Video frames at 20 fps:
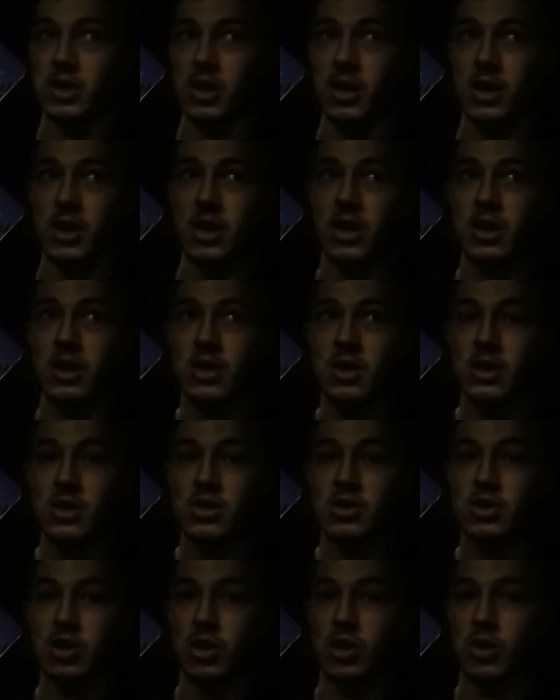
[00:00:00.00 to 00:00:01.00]
out tonight,
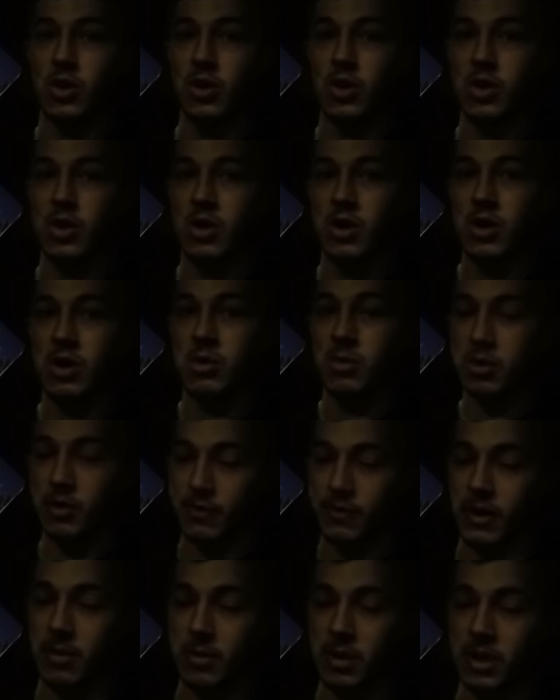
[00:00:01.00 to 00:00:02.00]
so
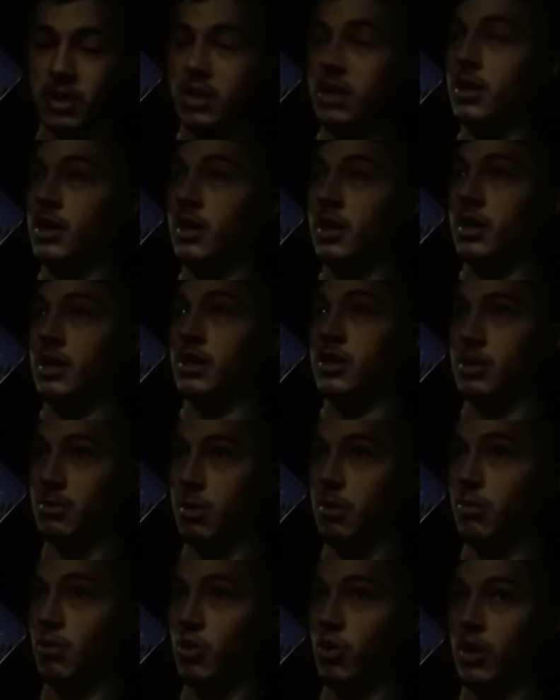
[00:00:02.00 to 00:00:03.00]
with the family,
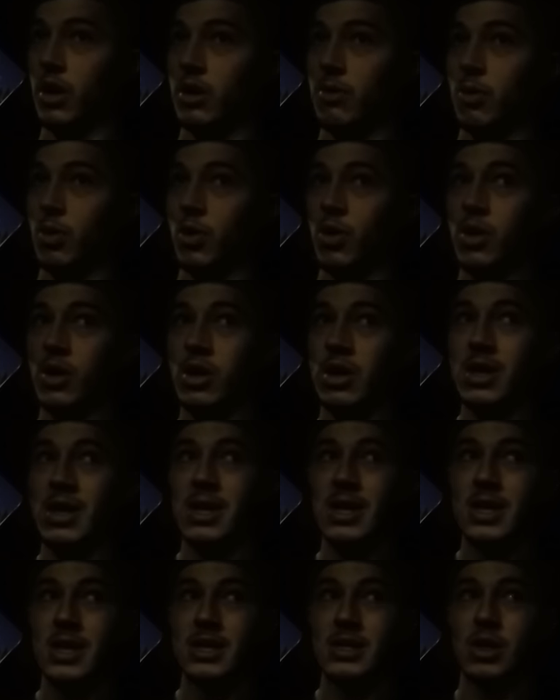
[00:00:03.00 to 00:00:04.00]
so I won't record anymore.
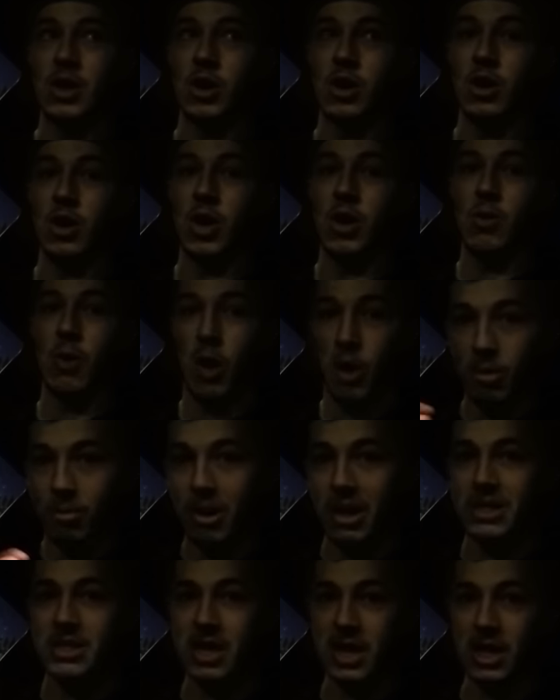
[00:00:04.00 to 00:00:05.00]
So
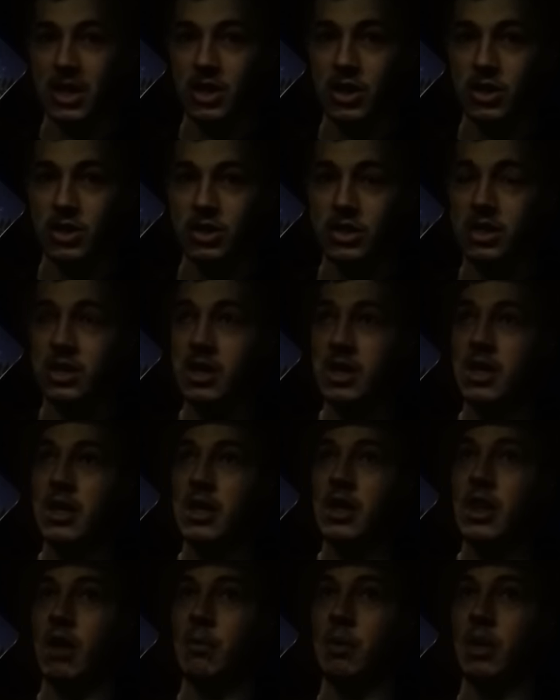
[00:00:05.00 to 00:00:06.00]
welcome back to England.
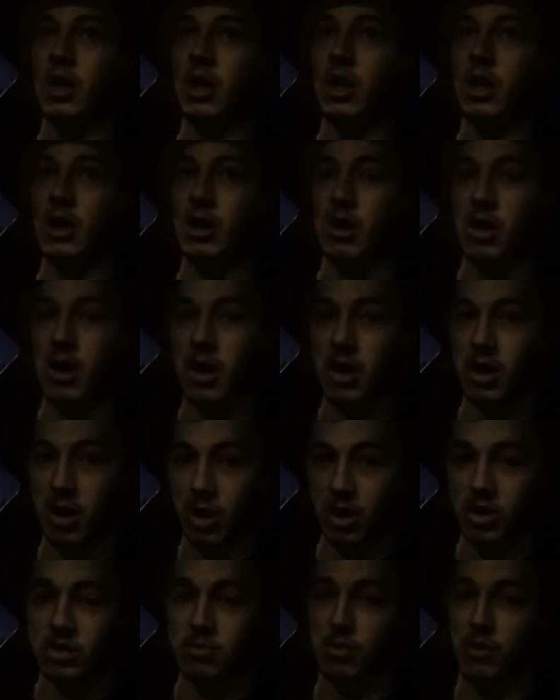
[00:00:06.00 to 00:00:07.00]
There'll be
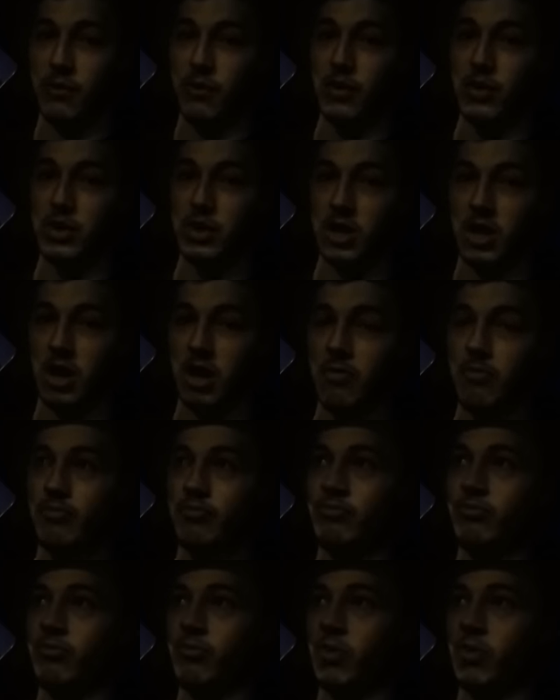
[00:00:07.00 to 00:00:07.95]
lots more footage to come,